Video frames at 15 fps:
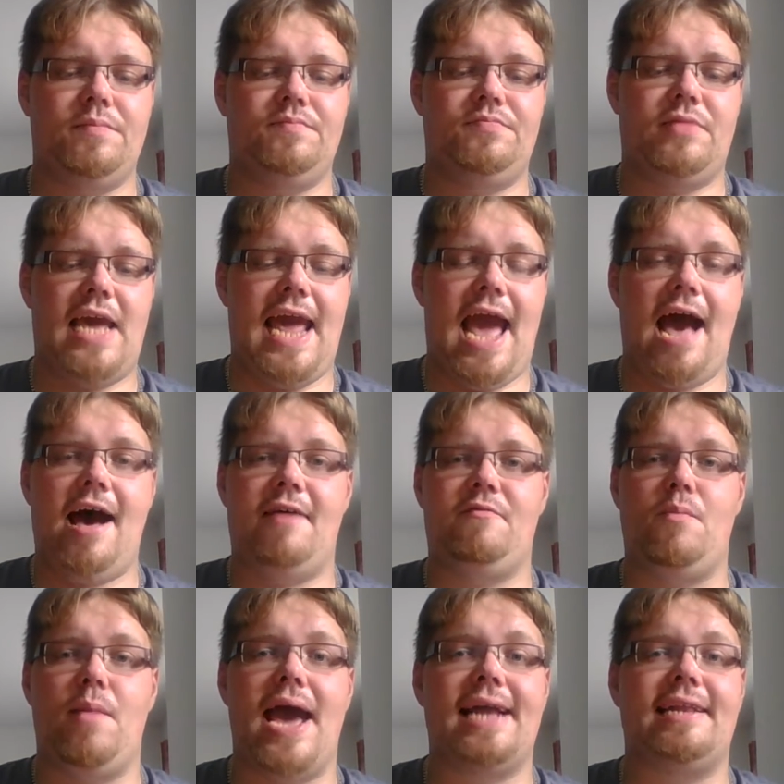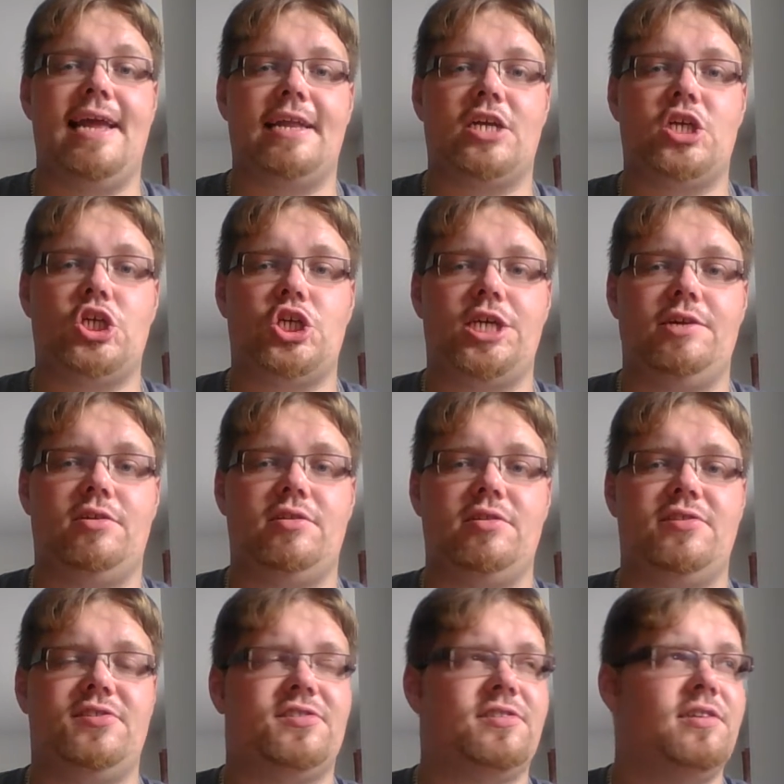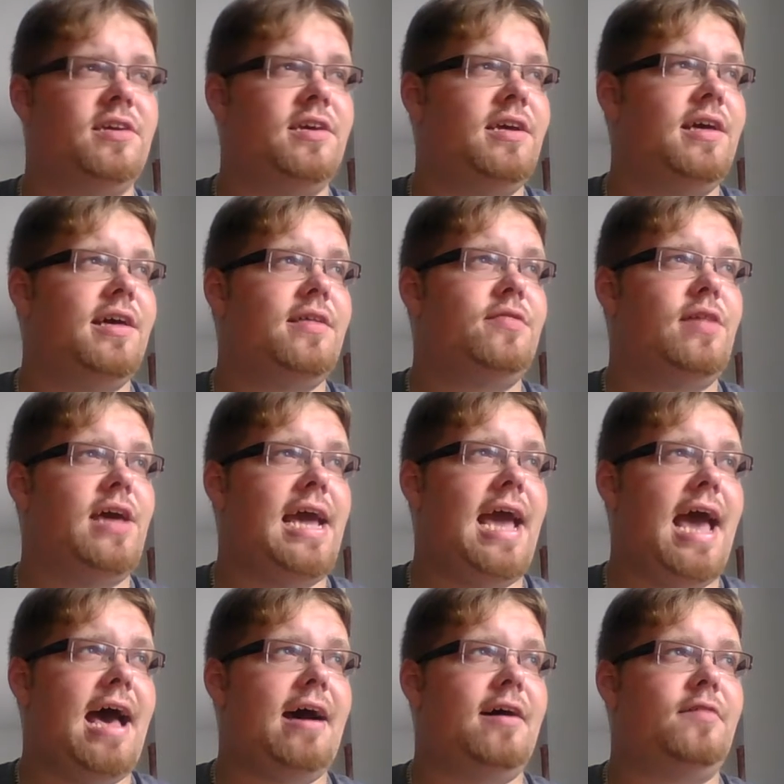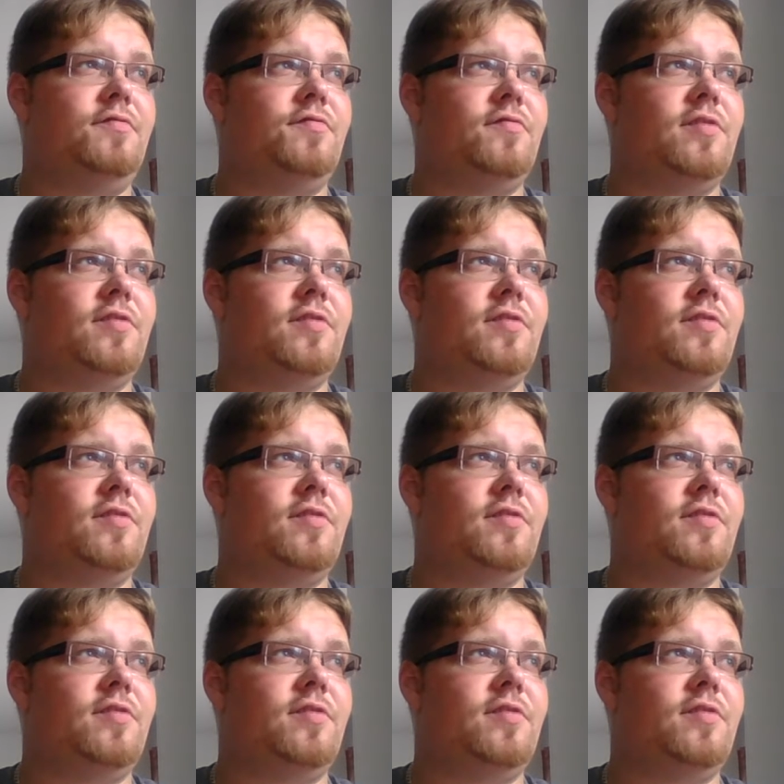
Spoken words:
they have magnetic shields. They have